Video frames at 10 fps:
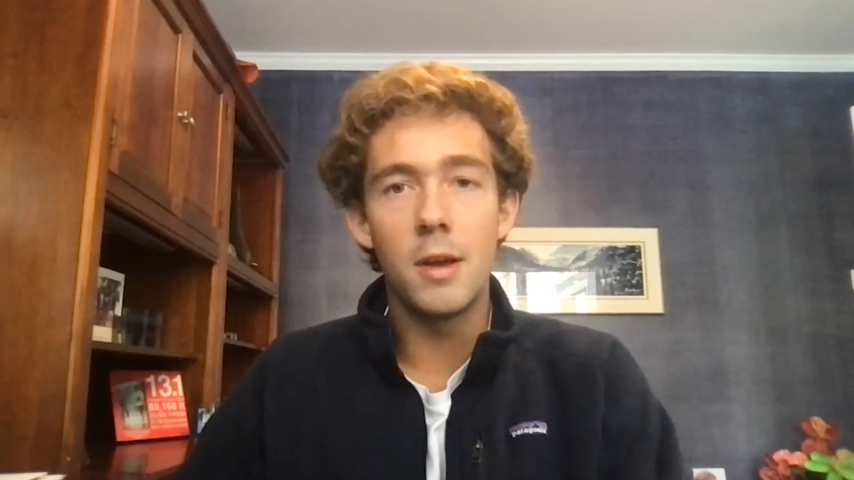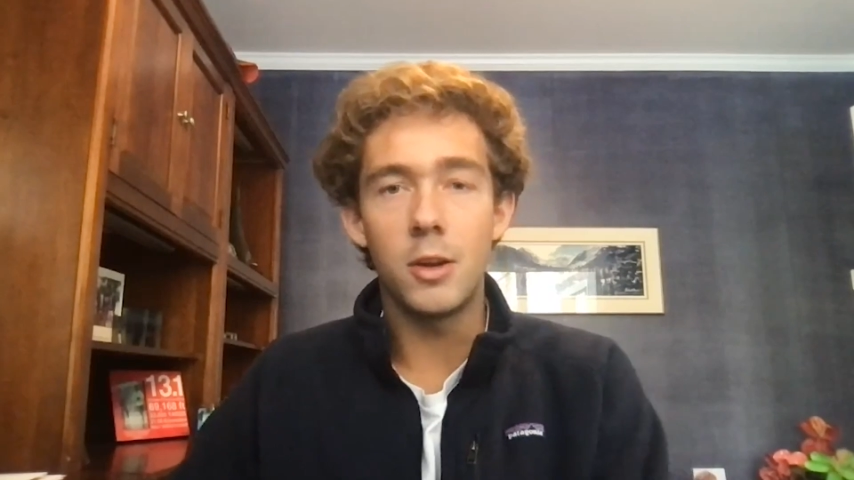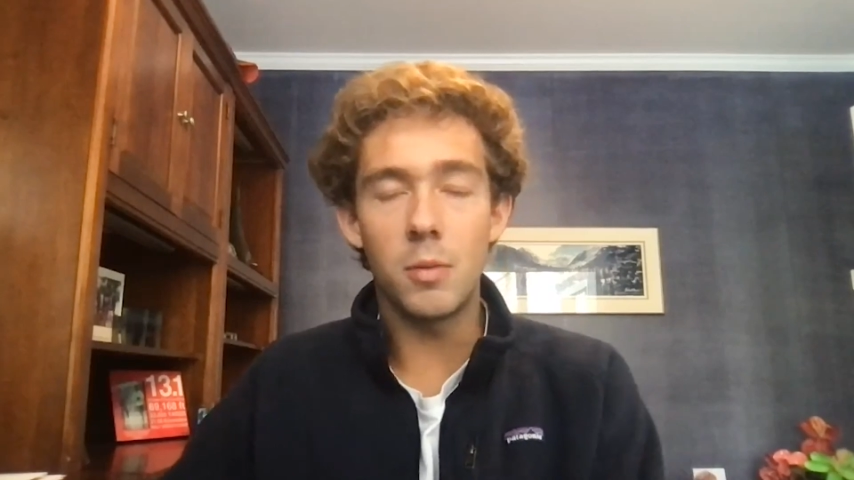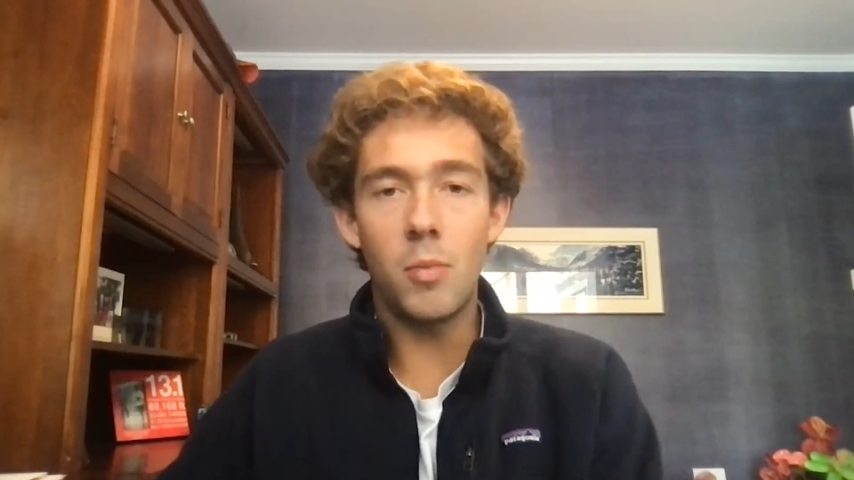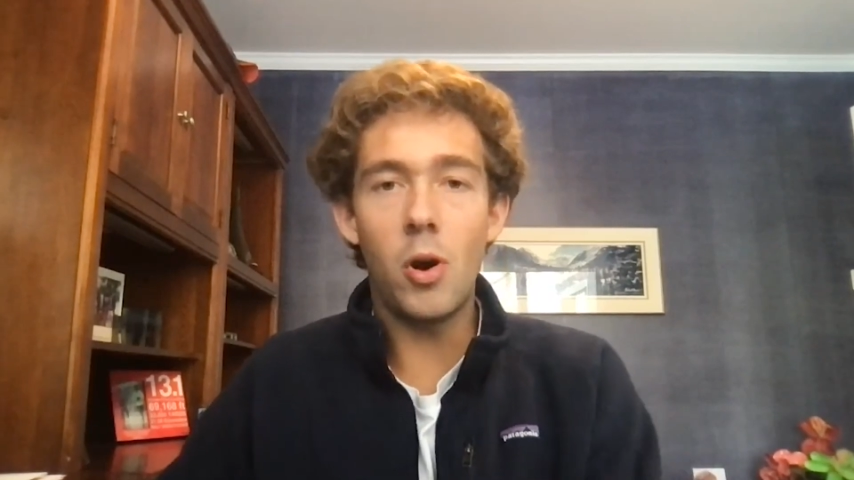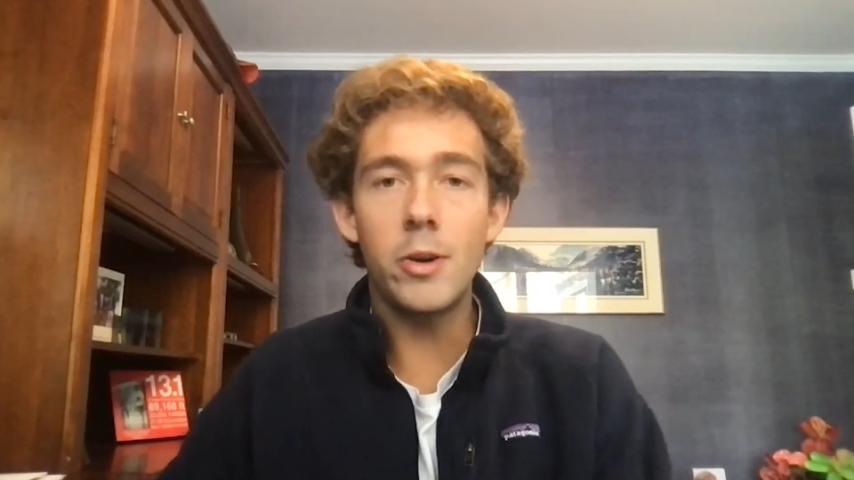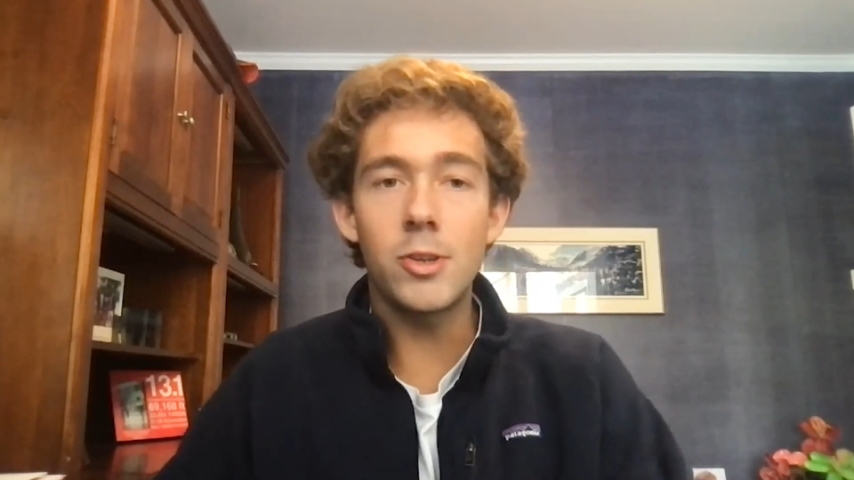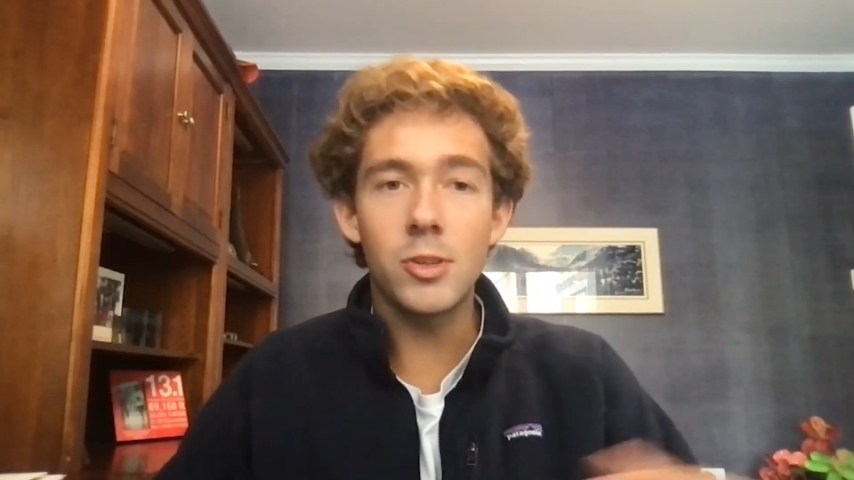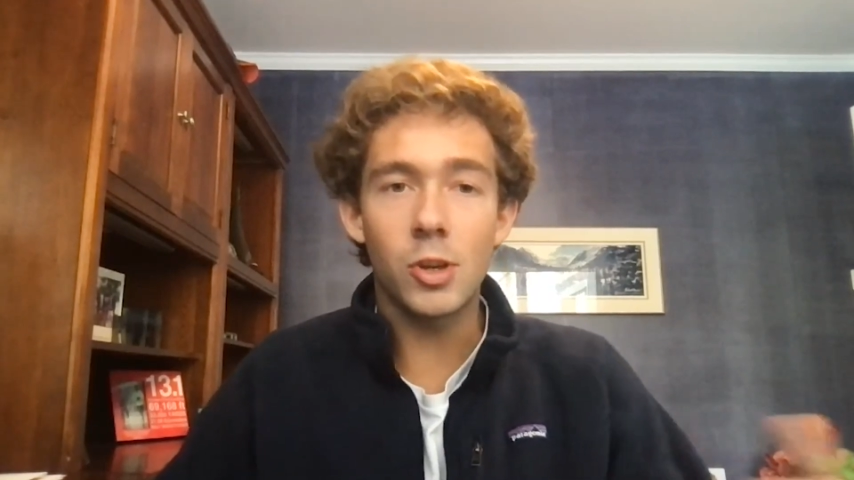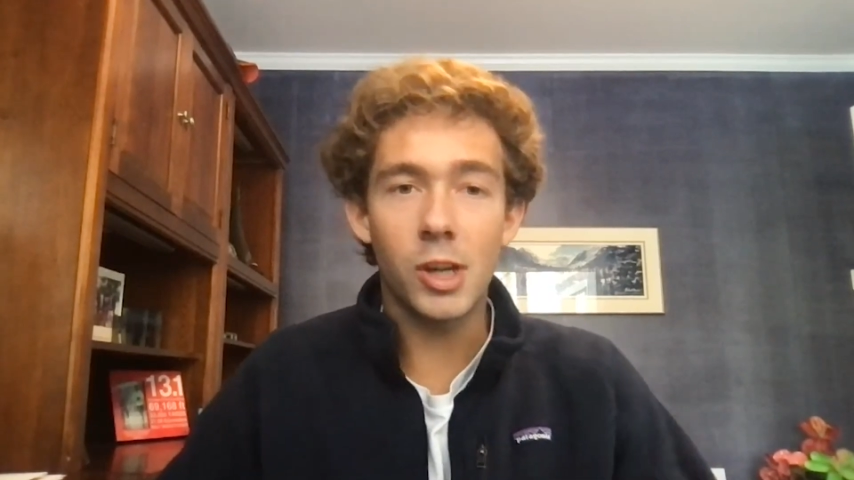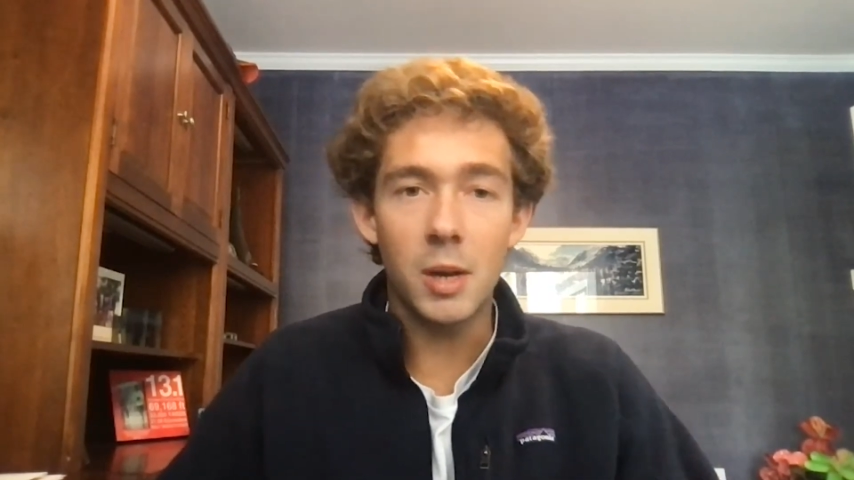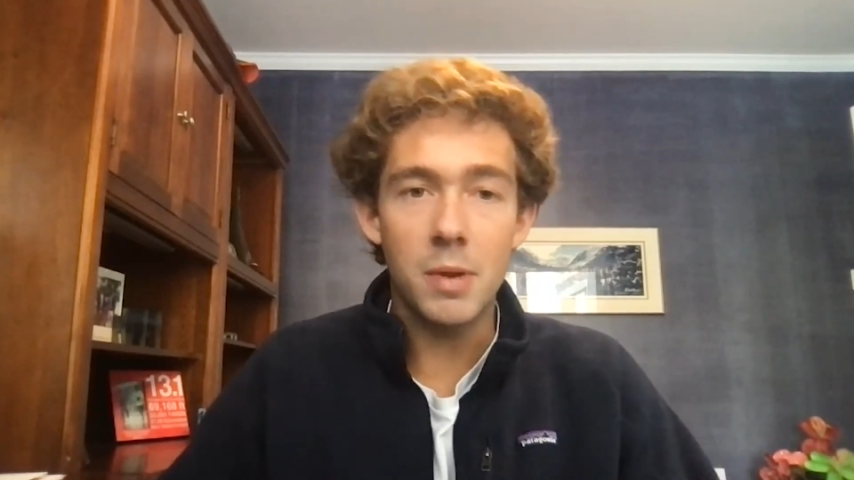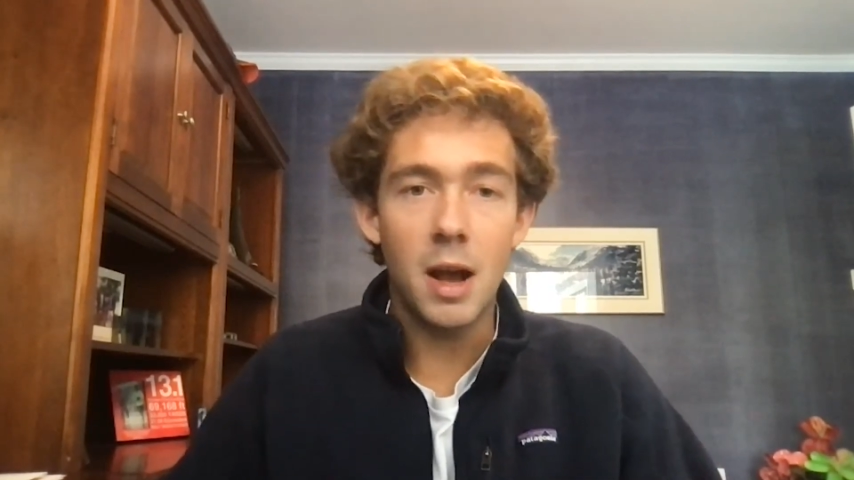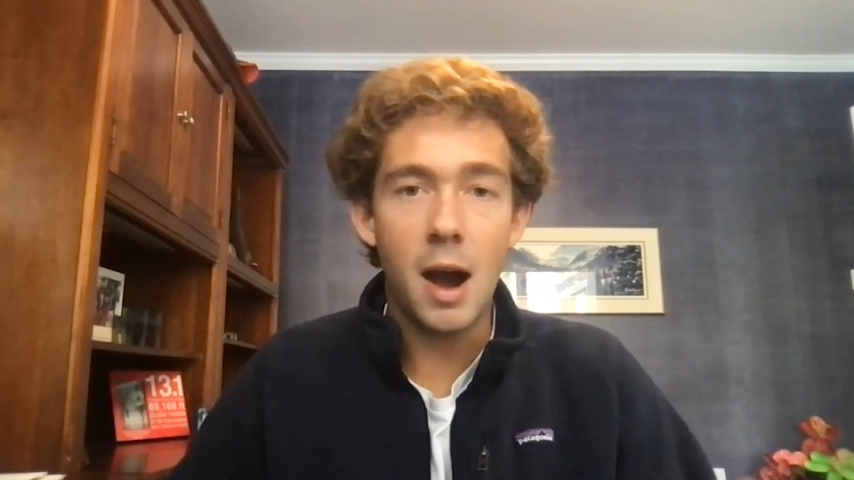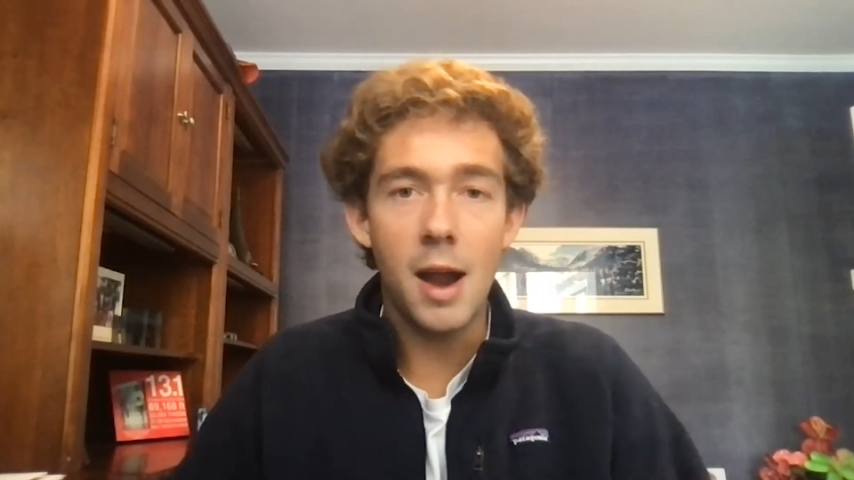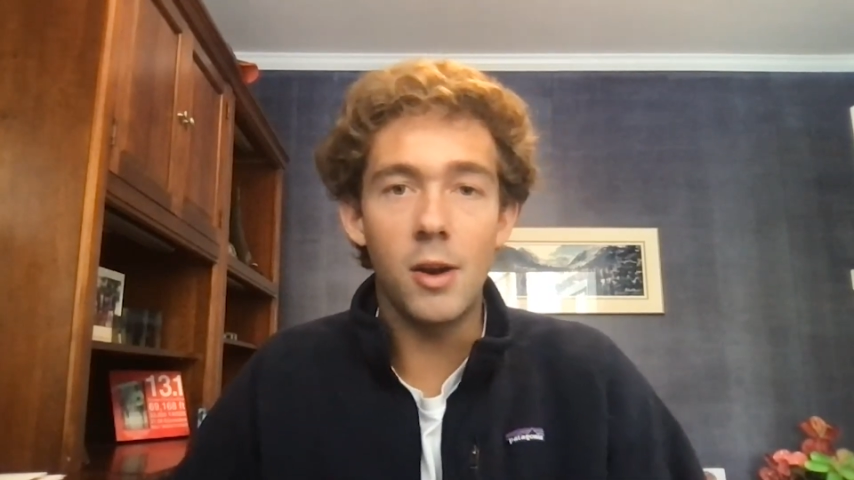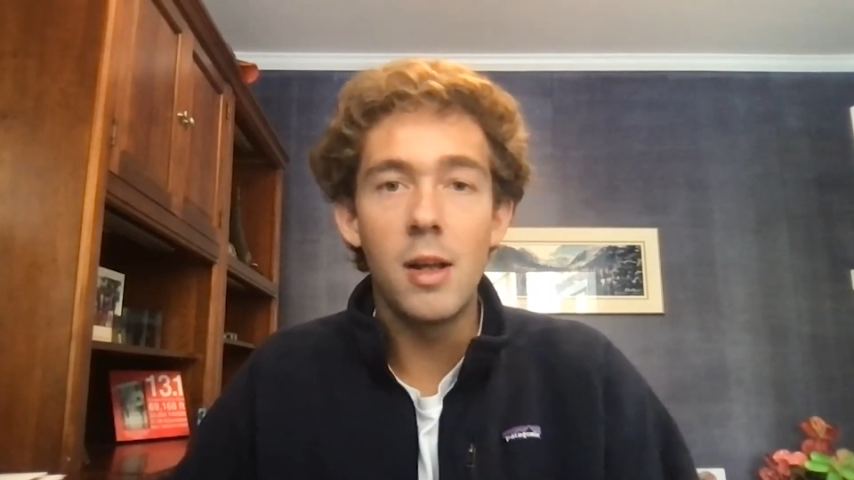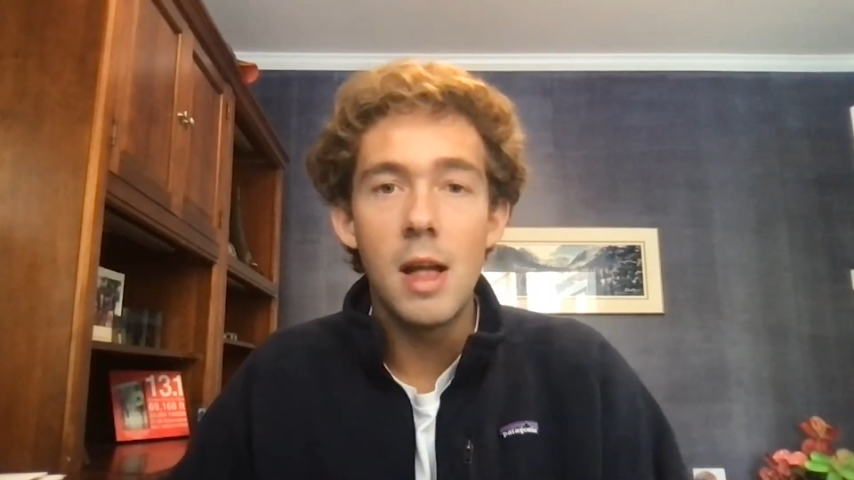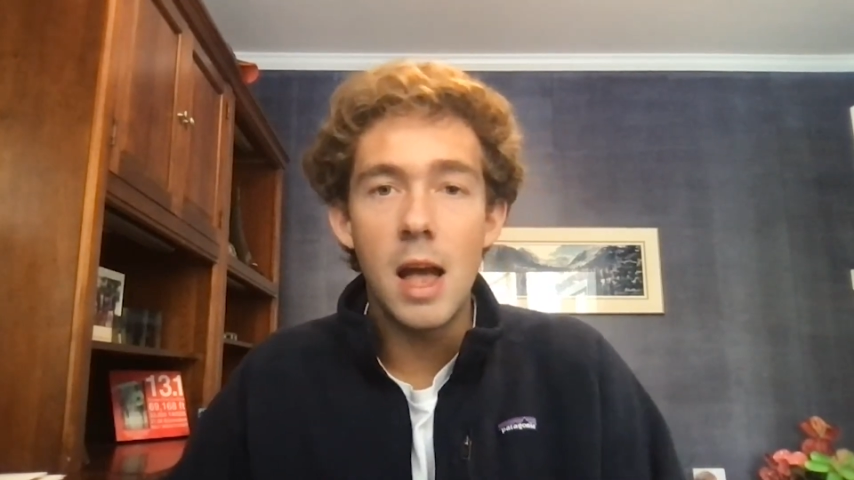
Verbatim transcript: your margins are going to be higher